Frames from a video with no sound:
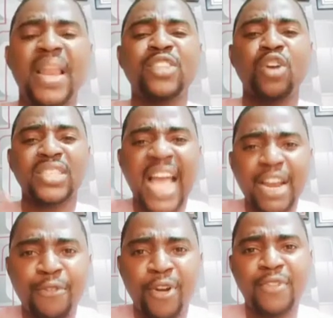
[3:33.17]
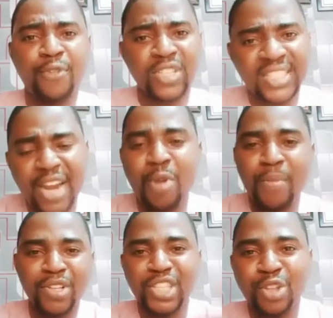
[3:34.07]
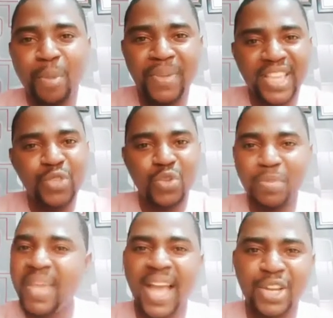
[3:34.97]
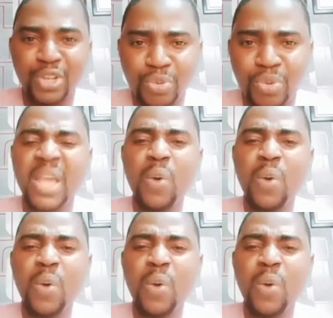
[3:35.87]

let us advocate for zero mosquito begins with me and you.